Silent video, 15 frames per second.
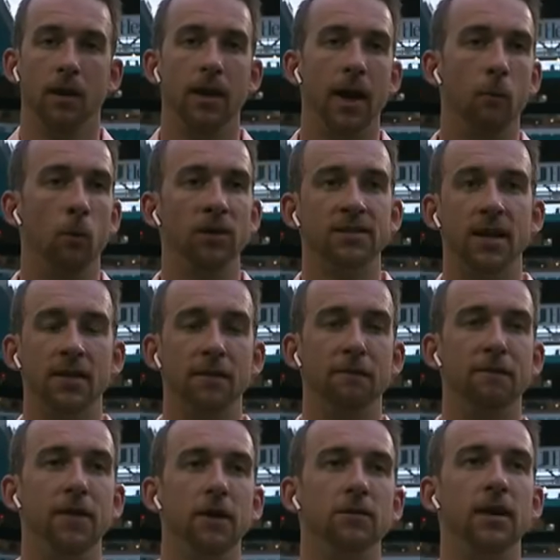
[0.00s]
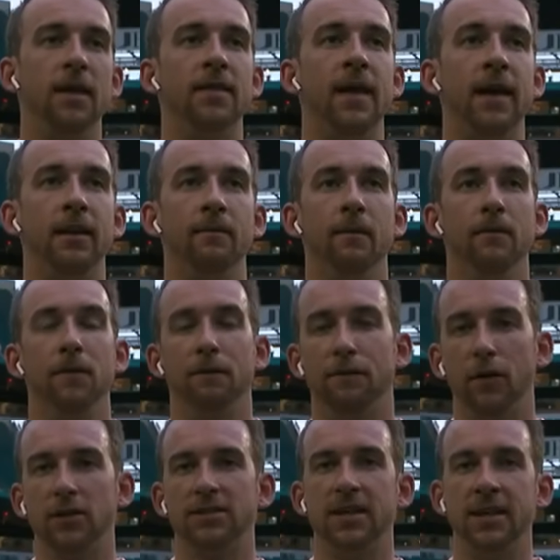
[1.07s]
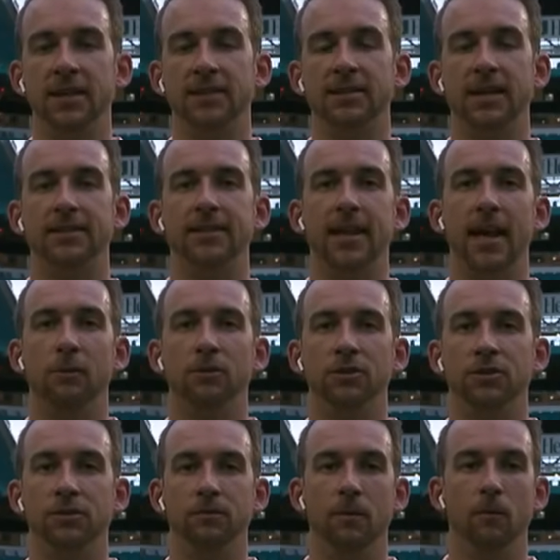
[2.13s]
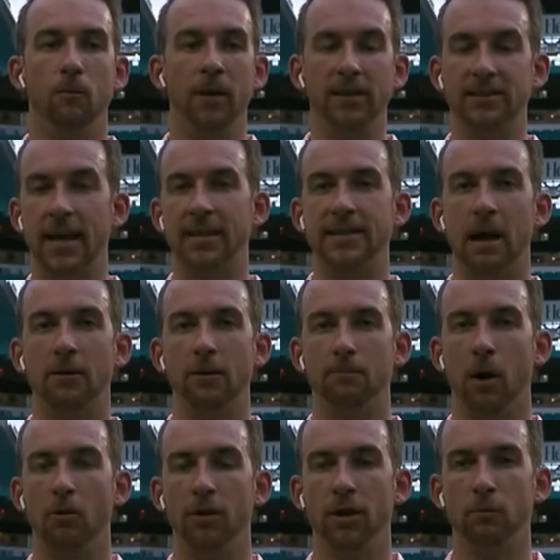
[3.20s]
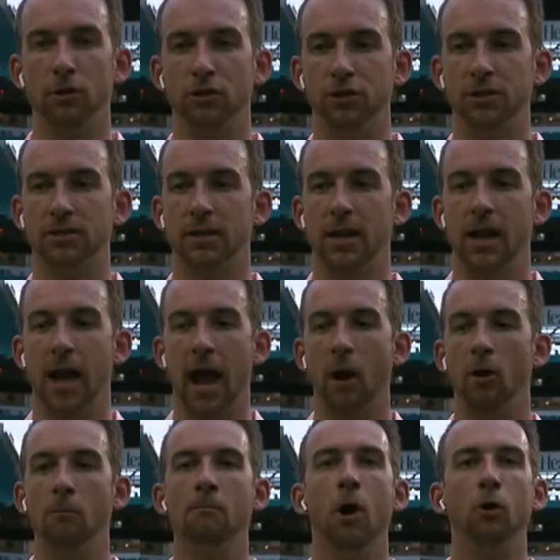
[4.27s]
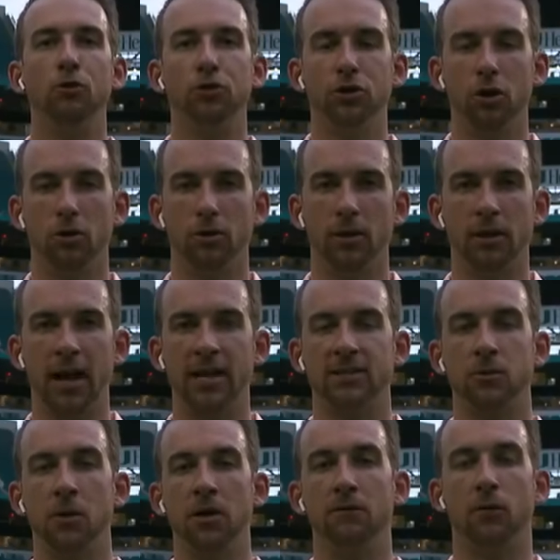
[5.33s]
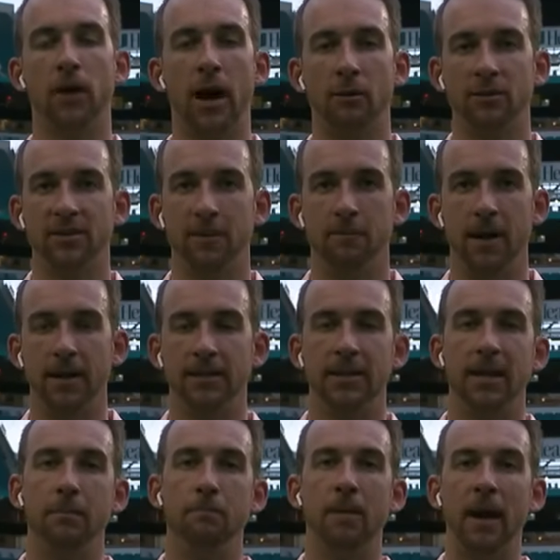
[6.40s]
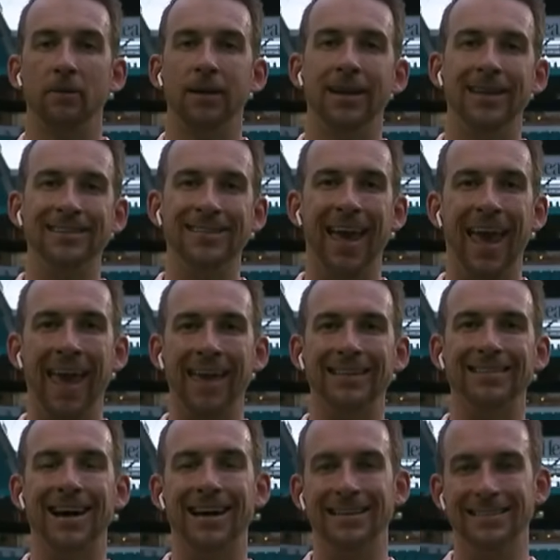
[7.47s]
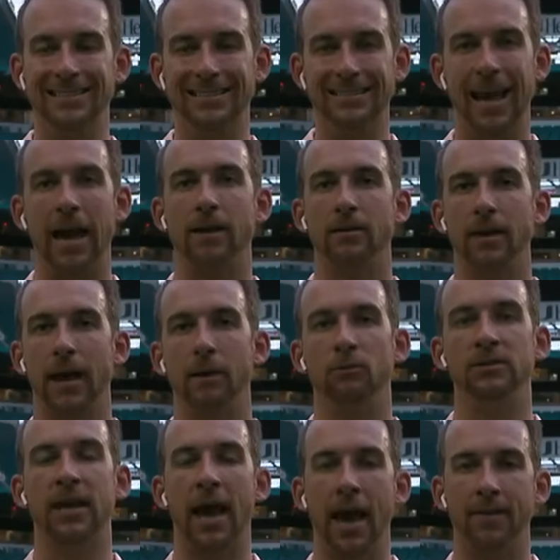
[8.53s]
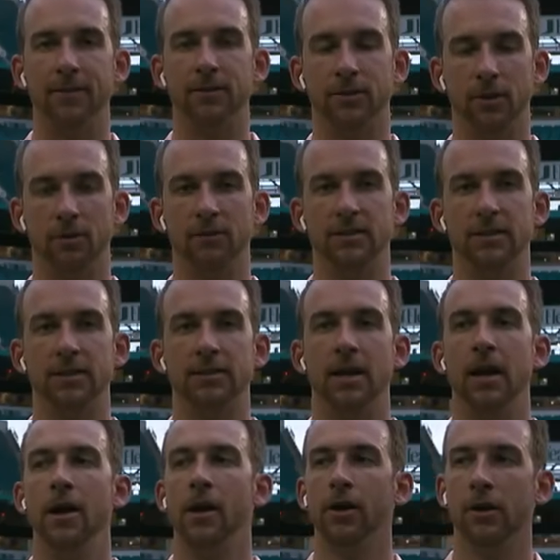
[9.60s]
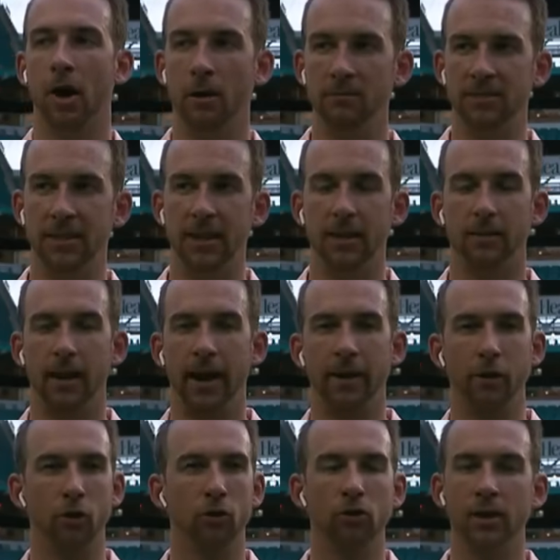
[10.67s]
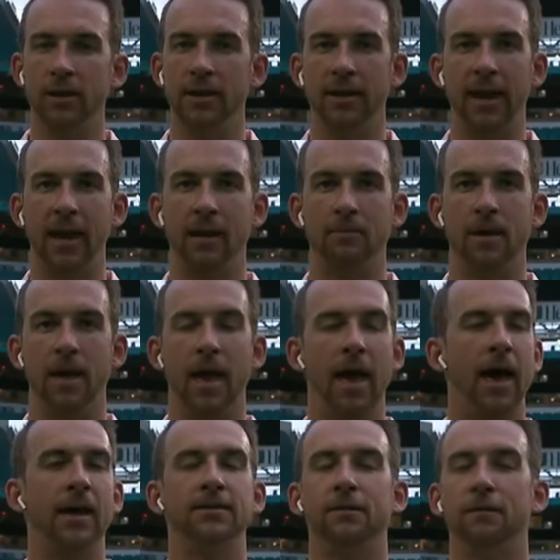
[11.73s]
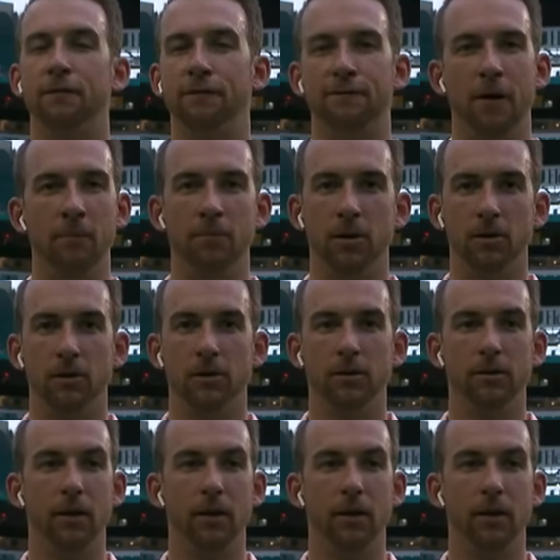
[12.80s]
Yeah, wasn't on the field. And then the first thing he said today was when he sat down at the podium was just how emotional the last 24 hours have been. He said he buried his aunt on Saturday, was at the services, comes here, and early in the game has a fumble.